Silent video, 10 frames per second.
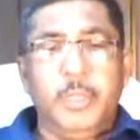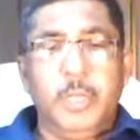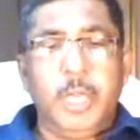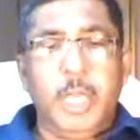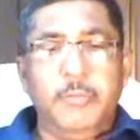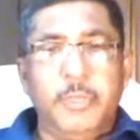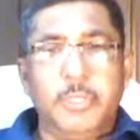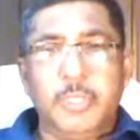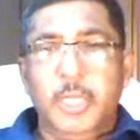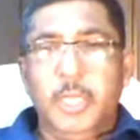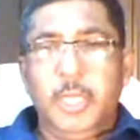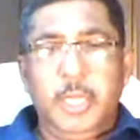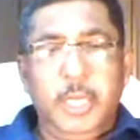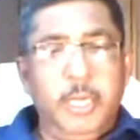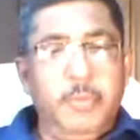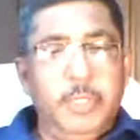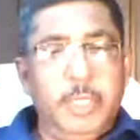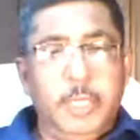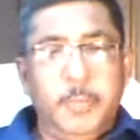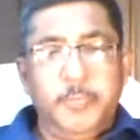your life is shared
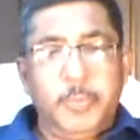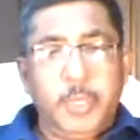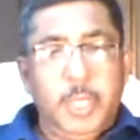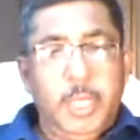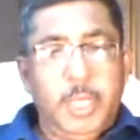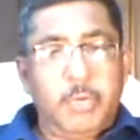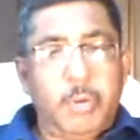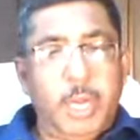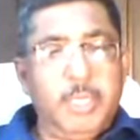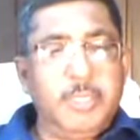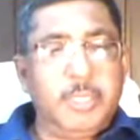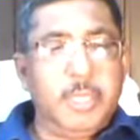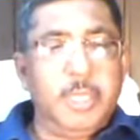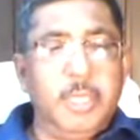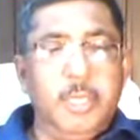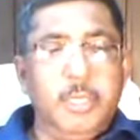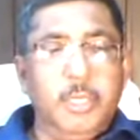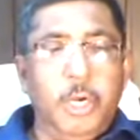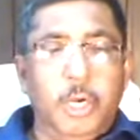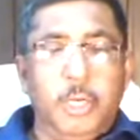with uh, uh, Christ in
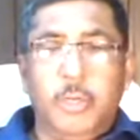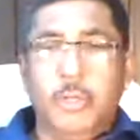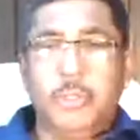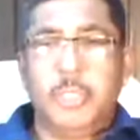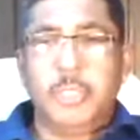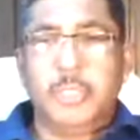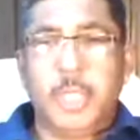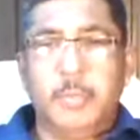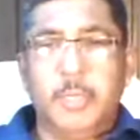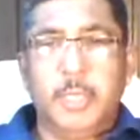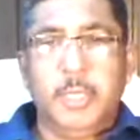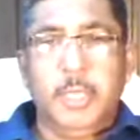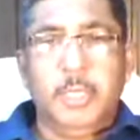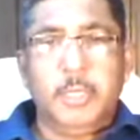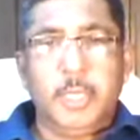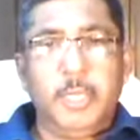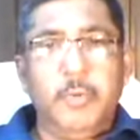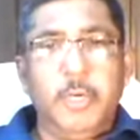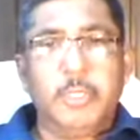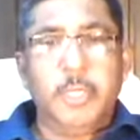God, Colossians chapter 3,
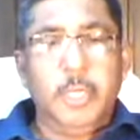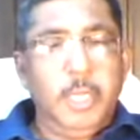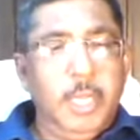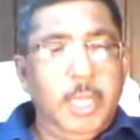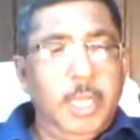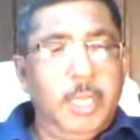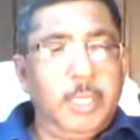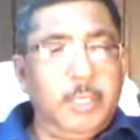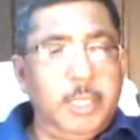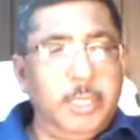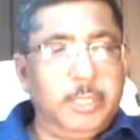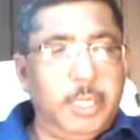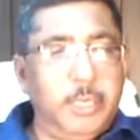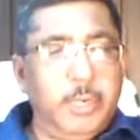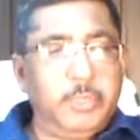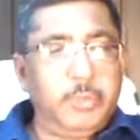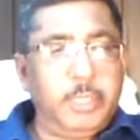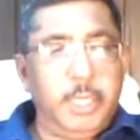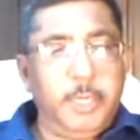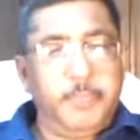verse, uh, th- 3, verse
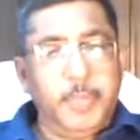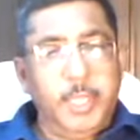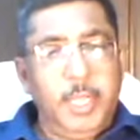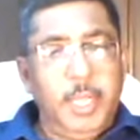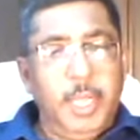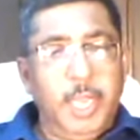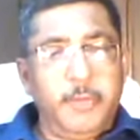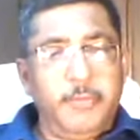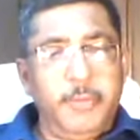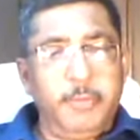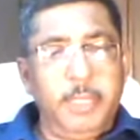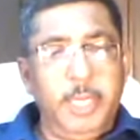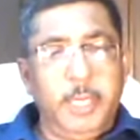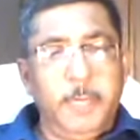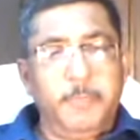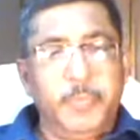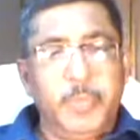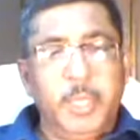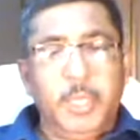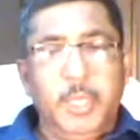3. And fifthly,
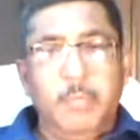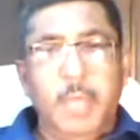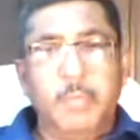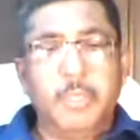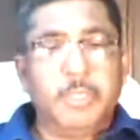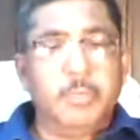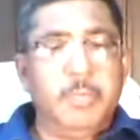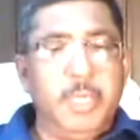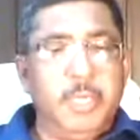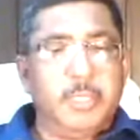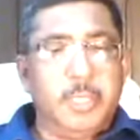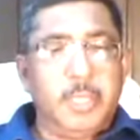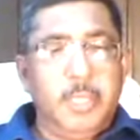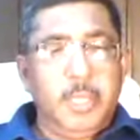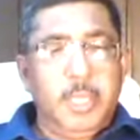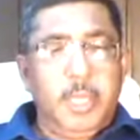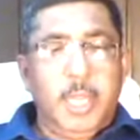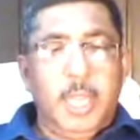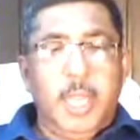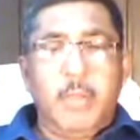baptism means
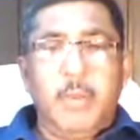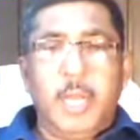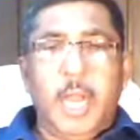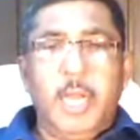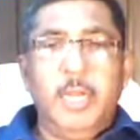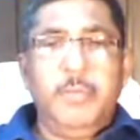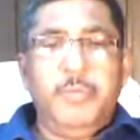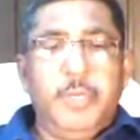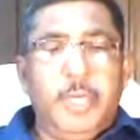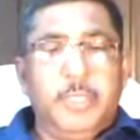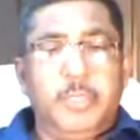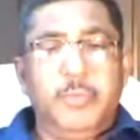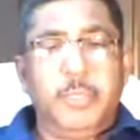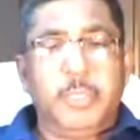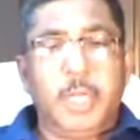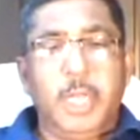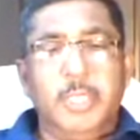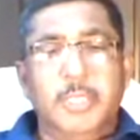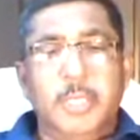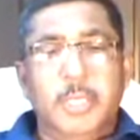our identification with
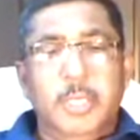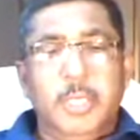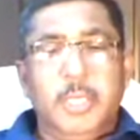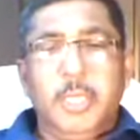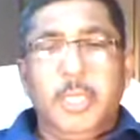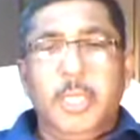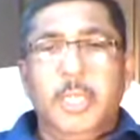Christ in